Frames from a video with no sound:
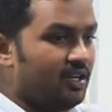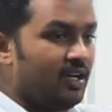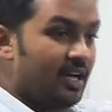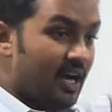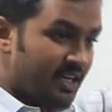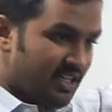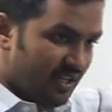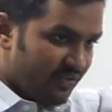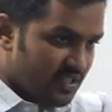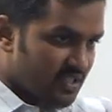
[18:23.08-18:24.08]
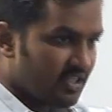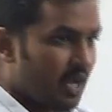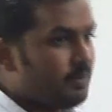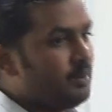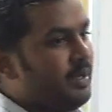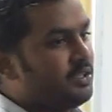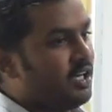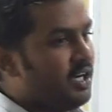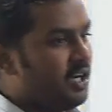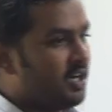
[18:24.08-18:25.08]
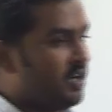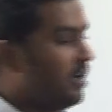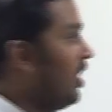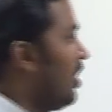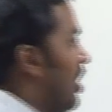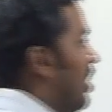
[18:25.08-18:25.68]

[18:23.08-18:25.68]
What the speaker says: method. Under fixed capital method,